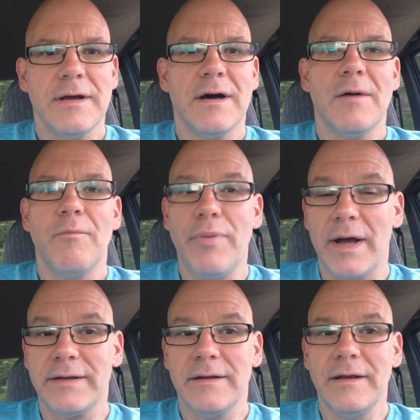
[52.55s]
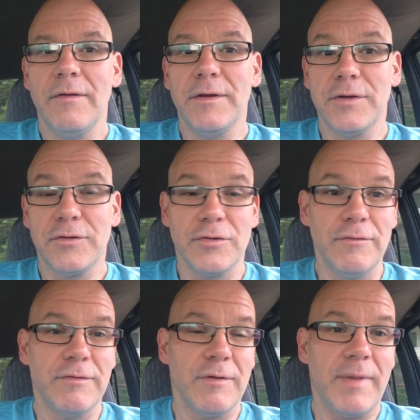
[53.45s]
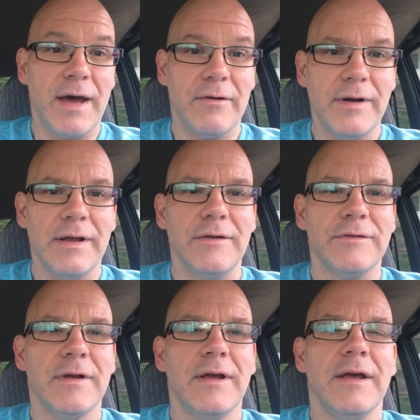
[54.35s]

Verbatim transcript: Um, but, you know, the, the truth of the matter is